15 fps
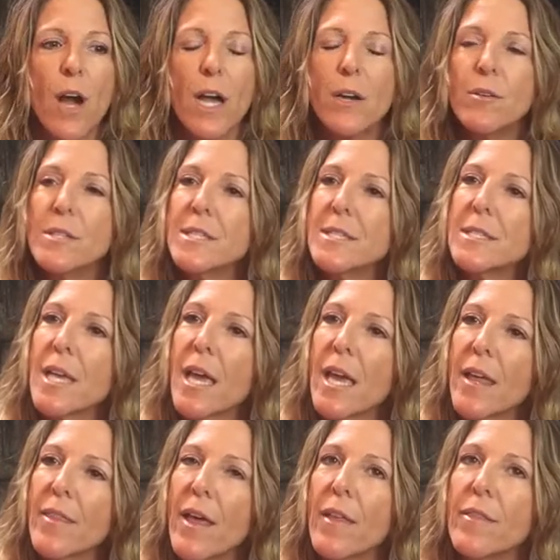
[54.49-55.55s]
I would
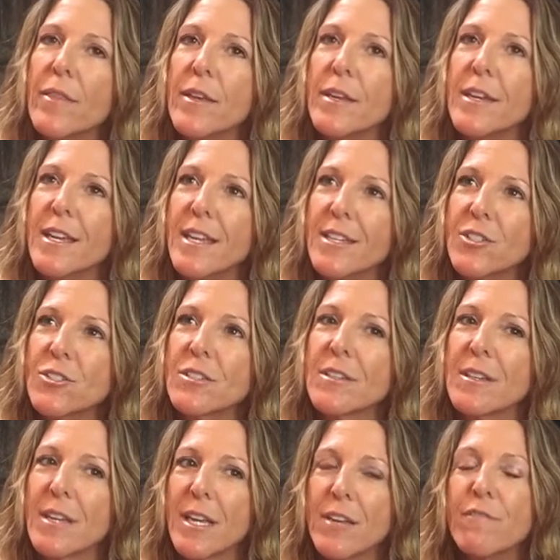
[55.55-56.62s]
say that the niche
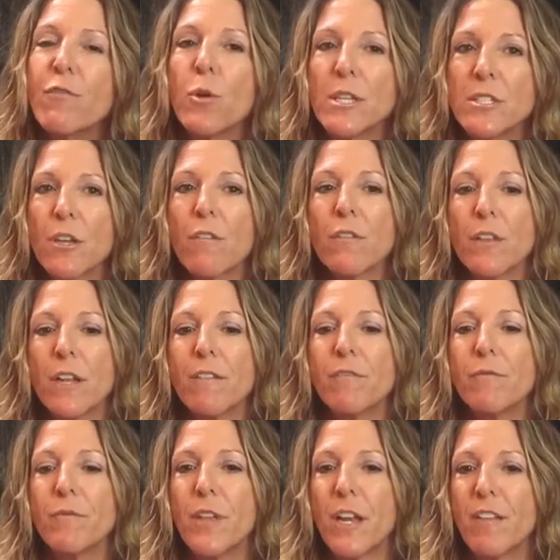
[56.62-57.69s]
in voiceover that
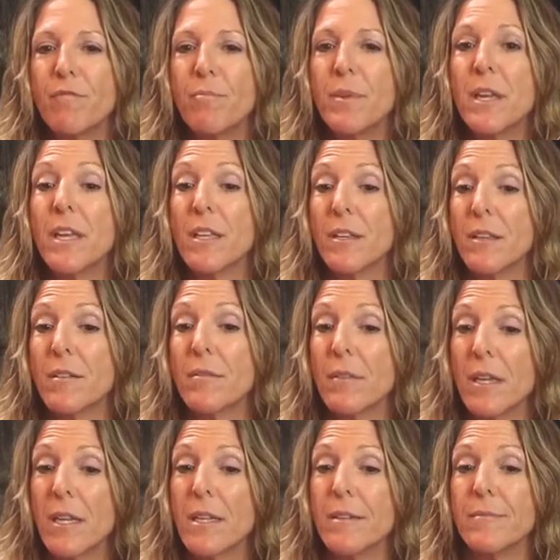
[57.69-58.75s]
I've that I've been
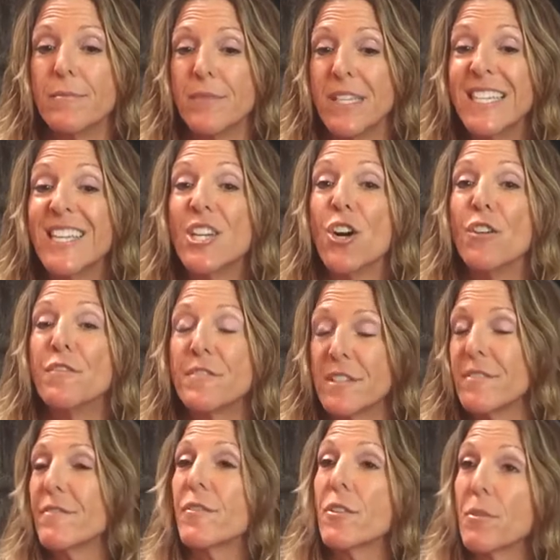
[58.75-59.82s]
engulfed
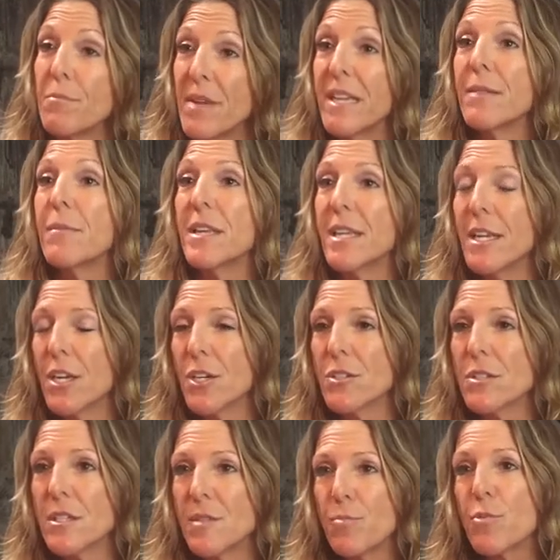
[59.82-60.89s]
in for many many
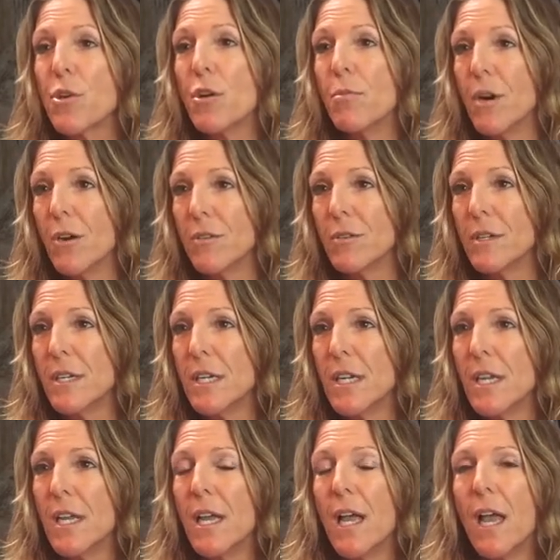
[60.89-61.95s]
years is promo
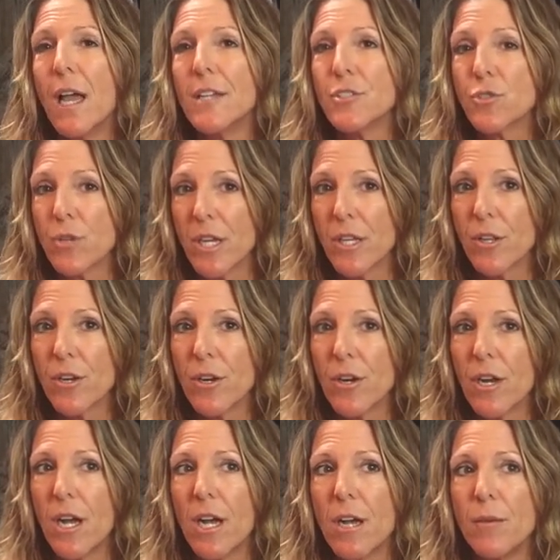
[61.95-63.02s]
and
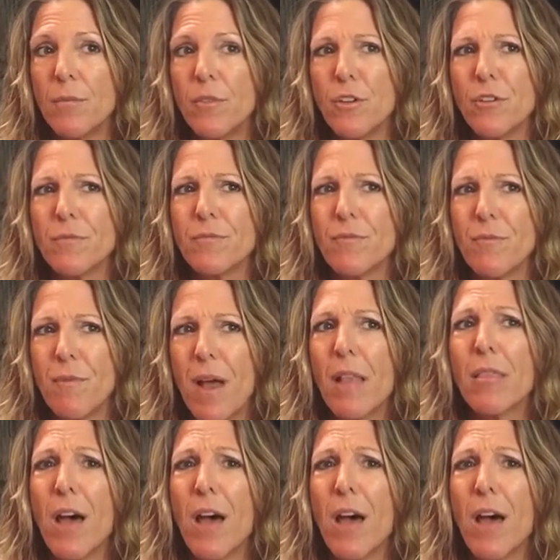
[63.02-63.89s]
trailer. Uh, there, a